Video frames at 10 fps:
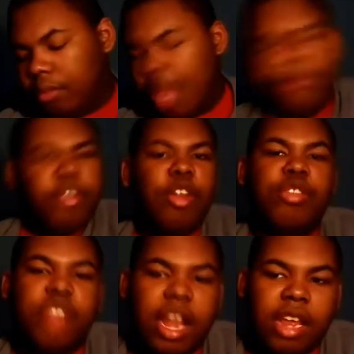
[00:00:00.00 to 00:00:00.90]
If you
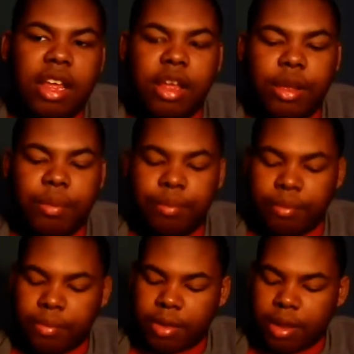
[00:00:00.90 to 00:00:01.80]
don't try to
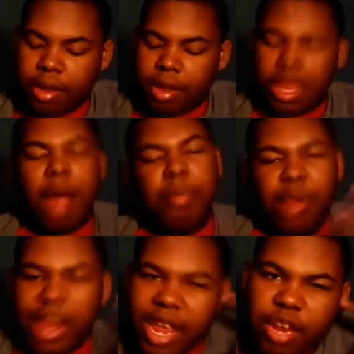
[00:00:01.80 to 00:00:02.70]

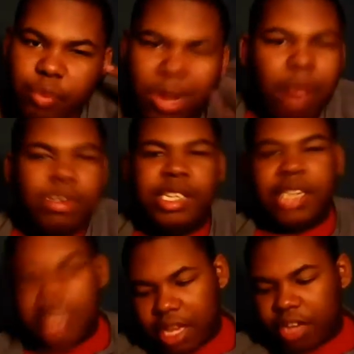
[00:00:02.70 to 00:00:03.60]
comprehend what I was
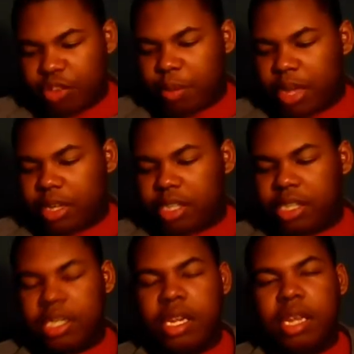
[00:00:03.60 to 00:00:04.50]
thinking too much.
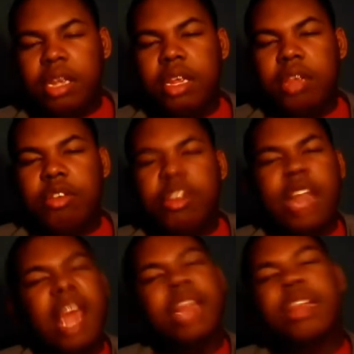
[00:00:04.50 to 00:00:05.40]
You just
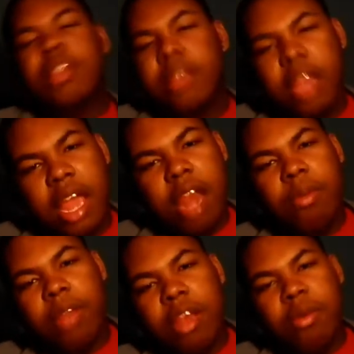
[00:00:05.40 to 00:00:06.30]
like look at it
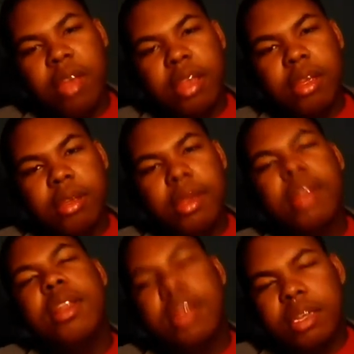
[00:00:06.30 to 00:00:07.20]
really quick. It
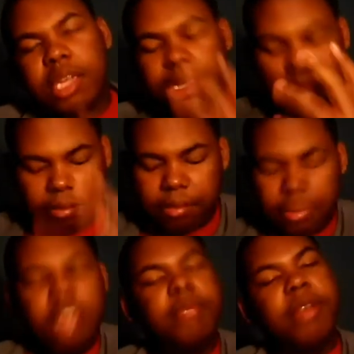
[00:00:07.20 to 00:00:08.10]
looks
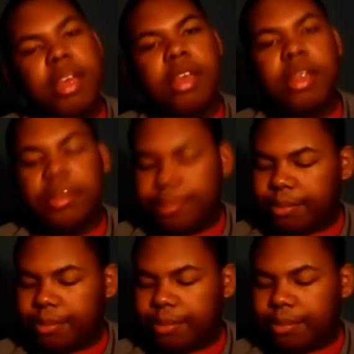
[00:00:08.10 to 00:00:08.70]
pretty good.